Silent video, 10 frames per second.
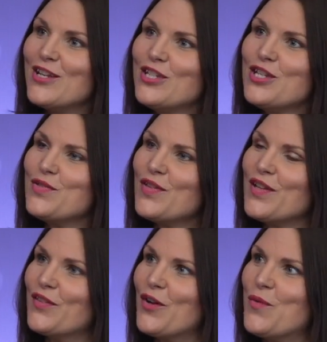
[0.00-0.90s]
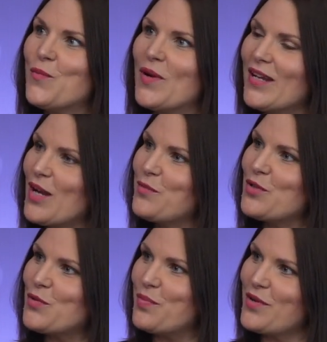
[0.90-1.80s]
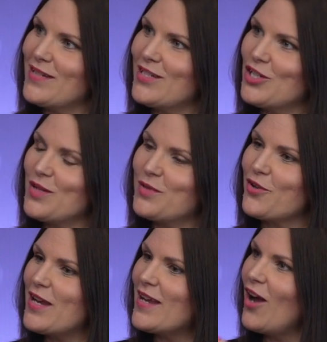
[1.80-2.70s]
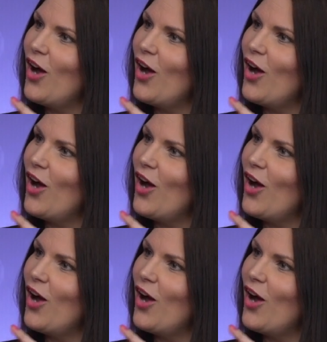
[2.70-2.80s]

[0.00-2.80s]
Do you think, though, when it comes to apprenticeships, Craig,